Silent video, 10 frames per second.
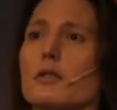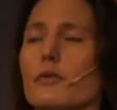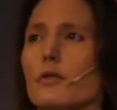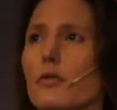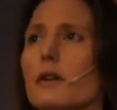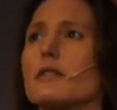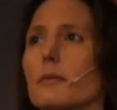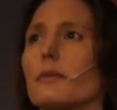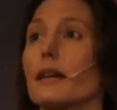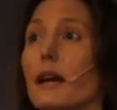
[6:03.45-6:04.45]
If you find
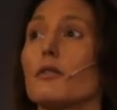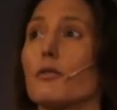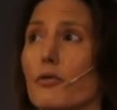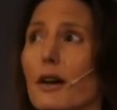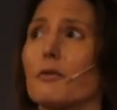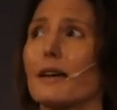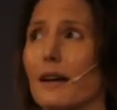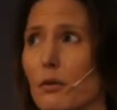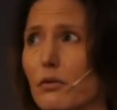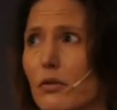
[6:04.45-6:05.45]
something out, you found it
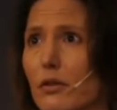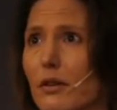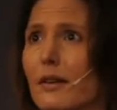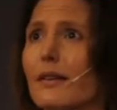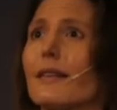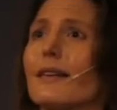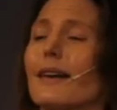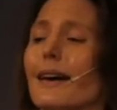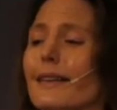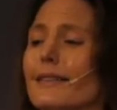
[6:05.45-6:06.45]
out.
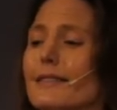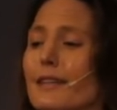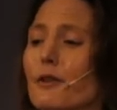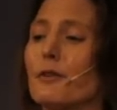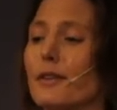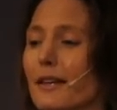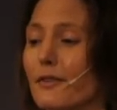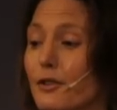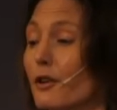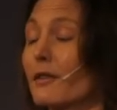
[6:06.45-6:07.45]
And the only thing,
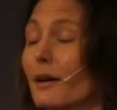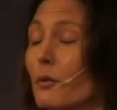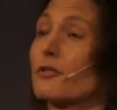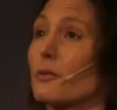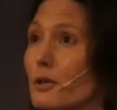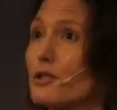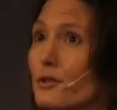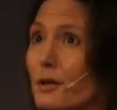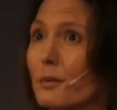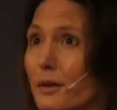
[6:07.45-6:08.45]
if you don't like what someone is
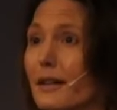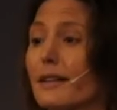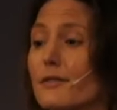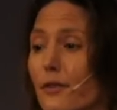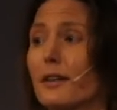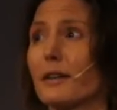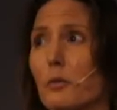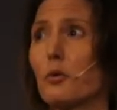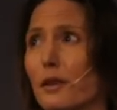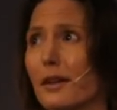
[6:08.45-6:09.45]
doing with it, is finding
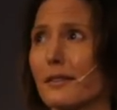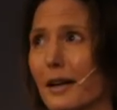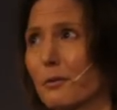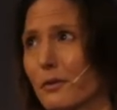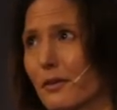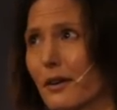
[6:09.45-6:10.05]
more things out.